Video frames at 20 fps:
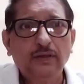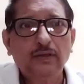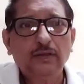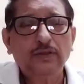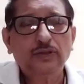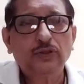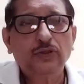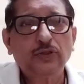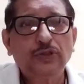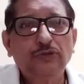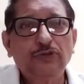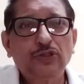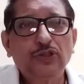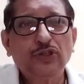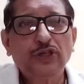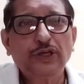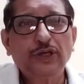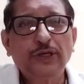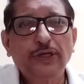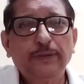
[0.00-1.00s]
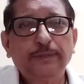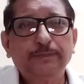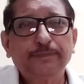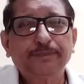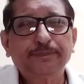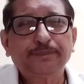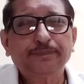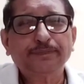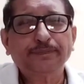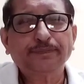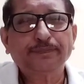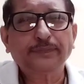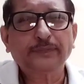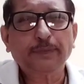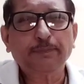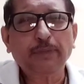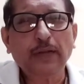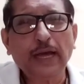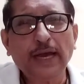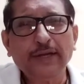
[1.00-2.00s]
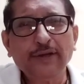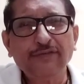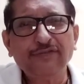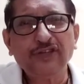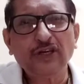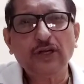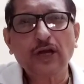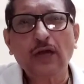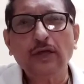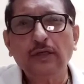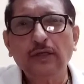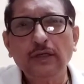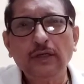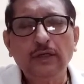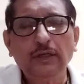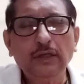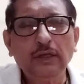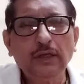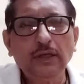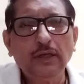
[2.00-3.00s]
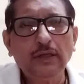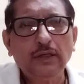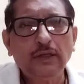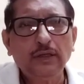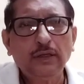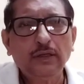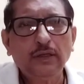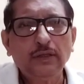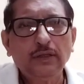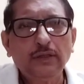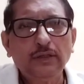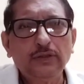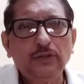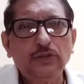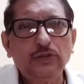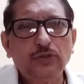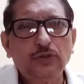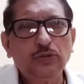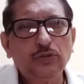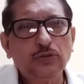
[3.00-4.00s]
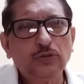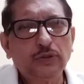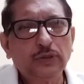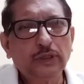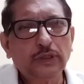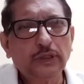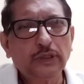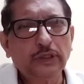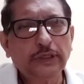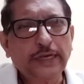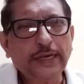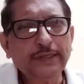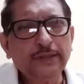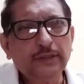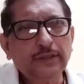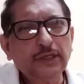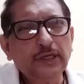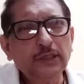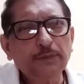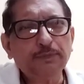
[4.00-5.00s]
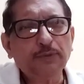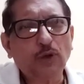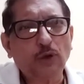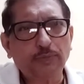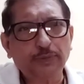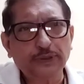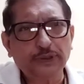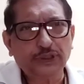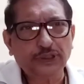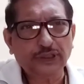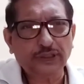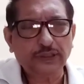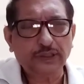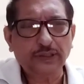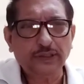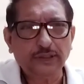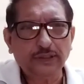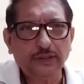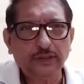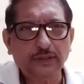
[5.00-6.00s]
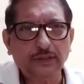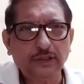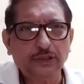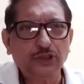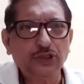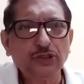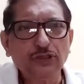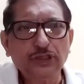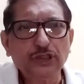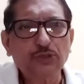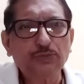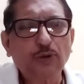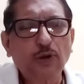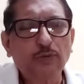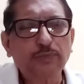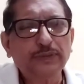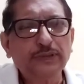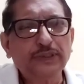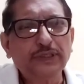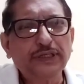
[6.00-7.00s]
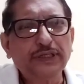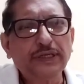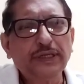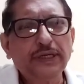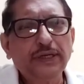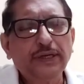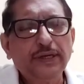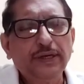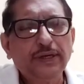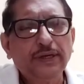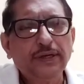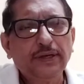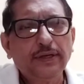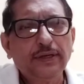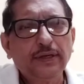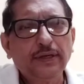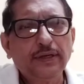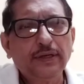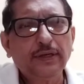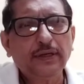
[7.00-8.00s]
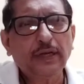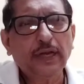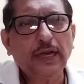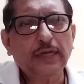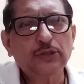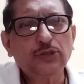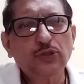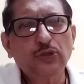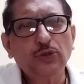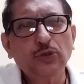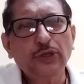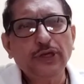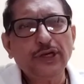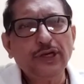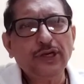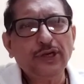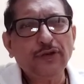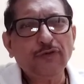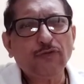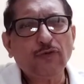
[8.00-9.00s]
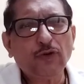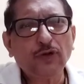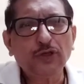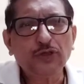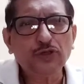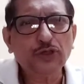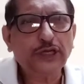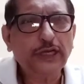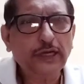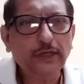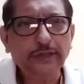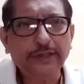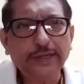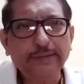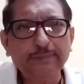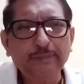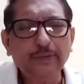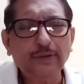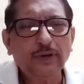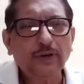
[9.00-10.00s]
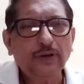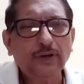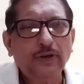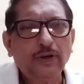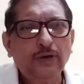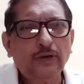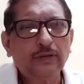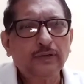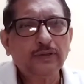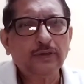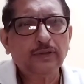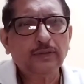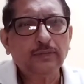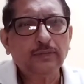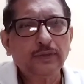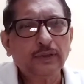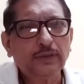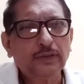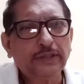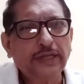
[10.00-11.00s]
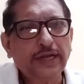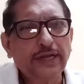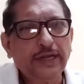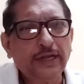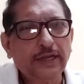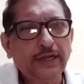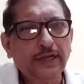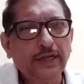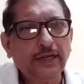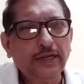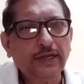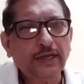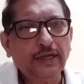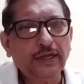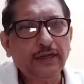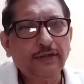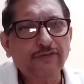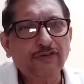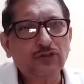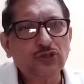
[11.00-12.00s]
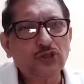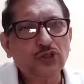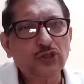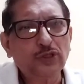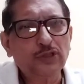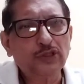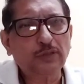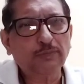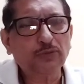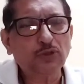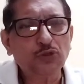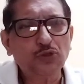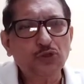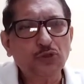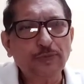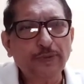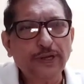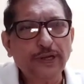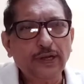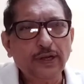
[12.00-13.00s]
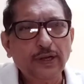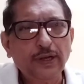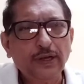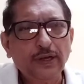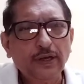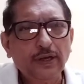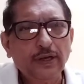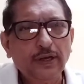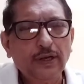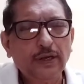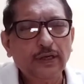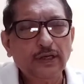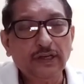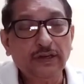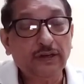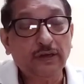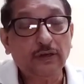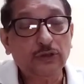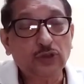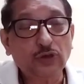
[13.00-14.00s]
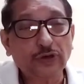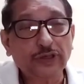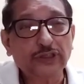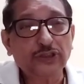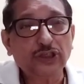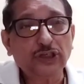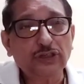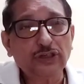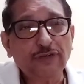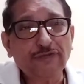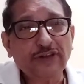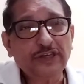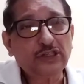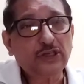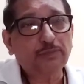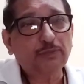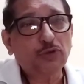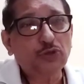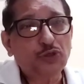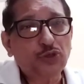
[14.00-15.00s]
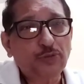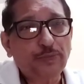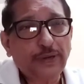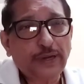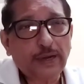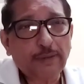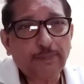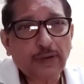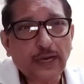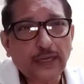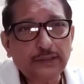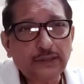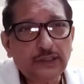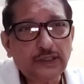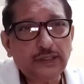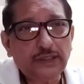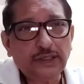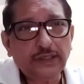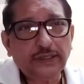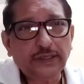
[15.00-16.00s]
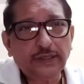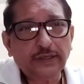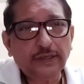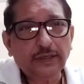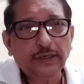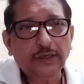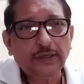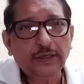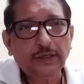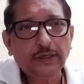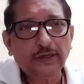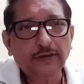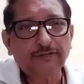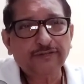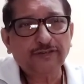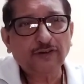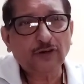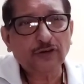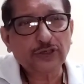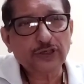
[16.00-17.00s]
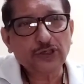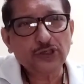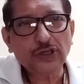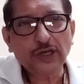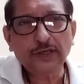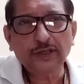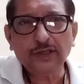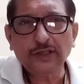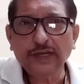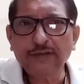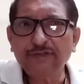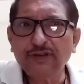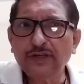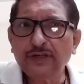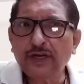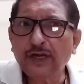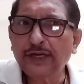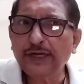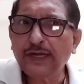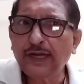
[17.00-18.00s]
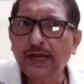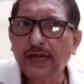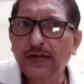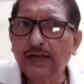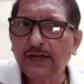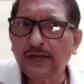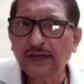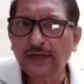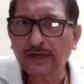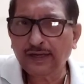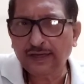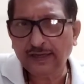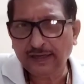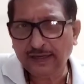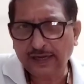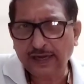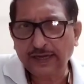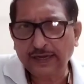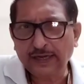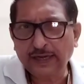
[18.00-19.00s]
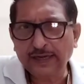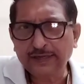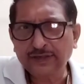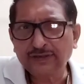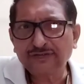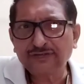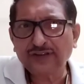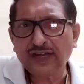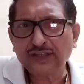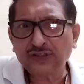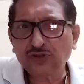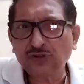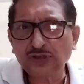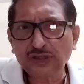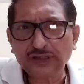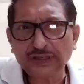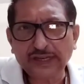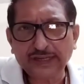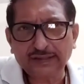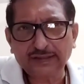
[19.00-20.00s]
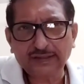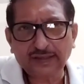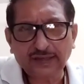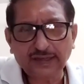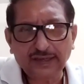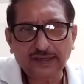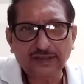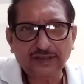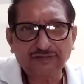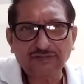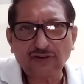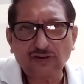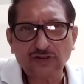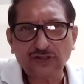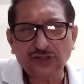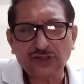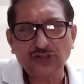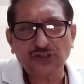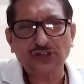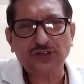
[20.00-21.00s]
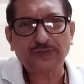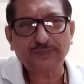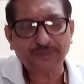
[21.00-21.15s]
So it was the plan of their uncle to get their property, the children's property, and so he wanted to kill them, or he was supposed to be, children were supposed to be abandoned in the forest, and they will die a kind of natural death in the forest.